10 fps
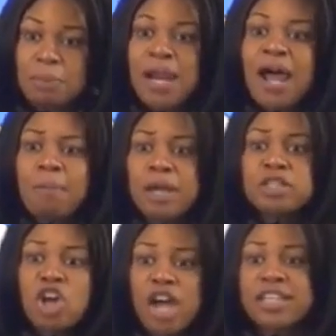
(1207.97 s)
But how
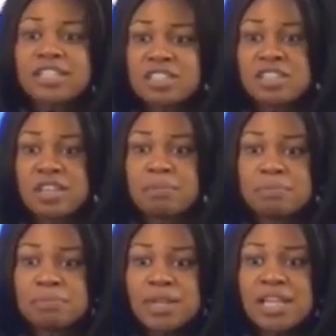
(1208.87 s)
about talking to
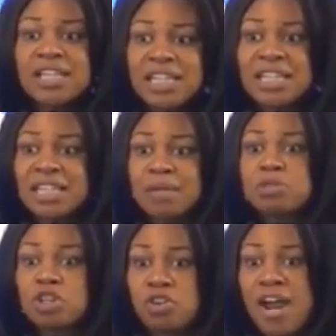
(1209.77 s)
them and leading
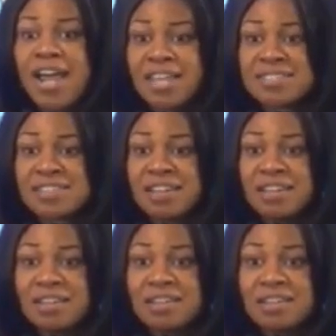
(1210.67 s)
them to Christ?